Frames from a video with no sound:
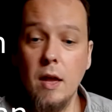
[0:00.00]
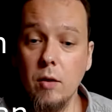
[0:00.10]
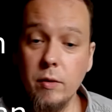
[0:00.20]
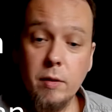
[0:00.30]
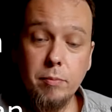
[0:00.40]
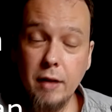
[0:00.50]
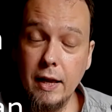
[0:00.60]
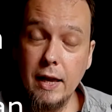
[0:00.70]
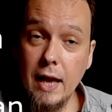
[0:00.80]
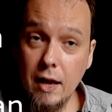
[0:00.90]
we can
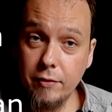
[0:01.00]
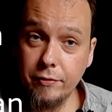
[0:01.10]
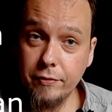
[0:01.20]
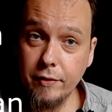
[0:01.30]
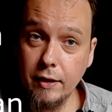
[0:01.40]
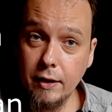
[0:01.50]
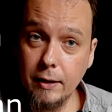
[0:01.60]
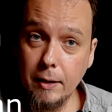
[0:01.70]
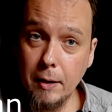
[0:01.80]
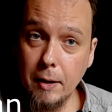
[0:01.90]
play F
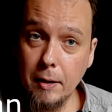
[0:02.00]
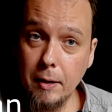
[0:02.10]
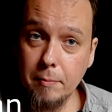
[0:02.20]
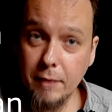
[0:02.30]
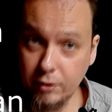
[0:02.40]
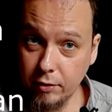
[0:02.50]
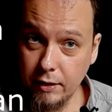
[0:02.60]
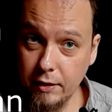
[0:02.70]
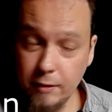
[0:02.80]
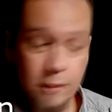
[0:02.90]

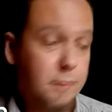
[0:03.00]
Mixolydian,